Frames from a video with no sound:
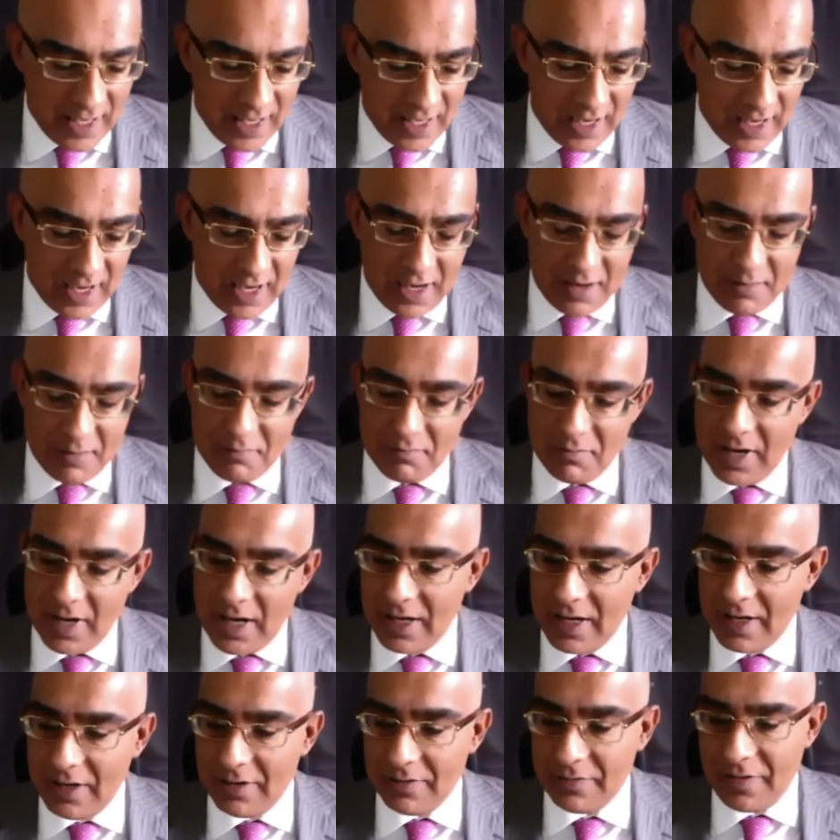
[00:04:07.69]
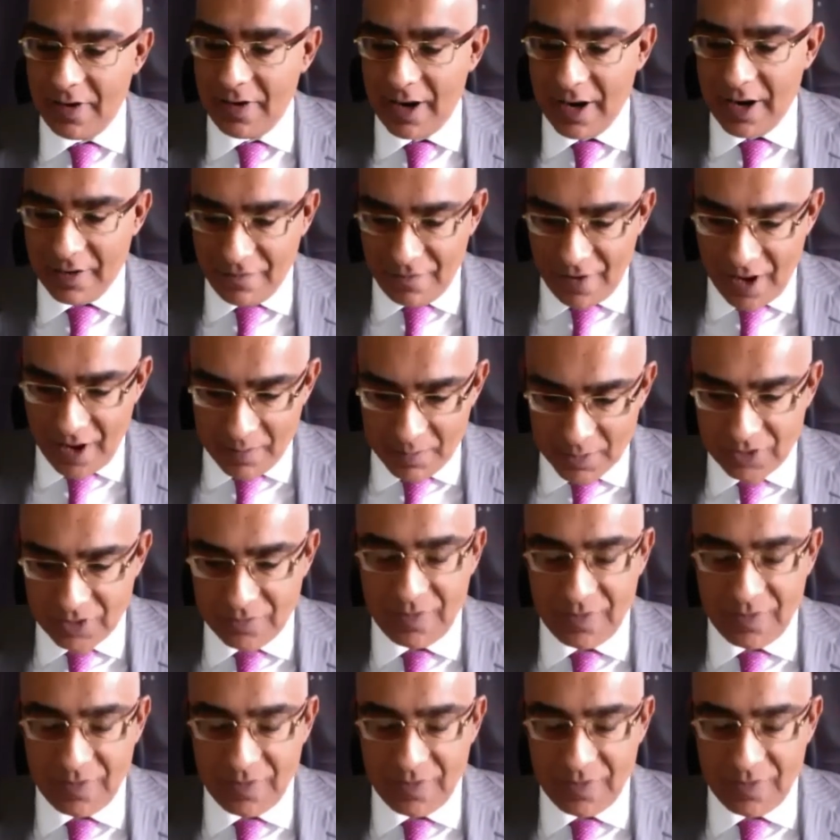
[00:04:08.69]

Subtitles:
a very famous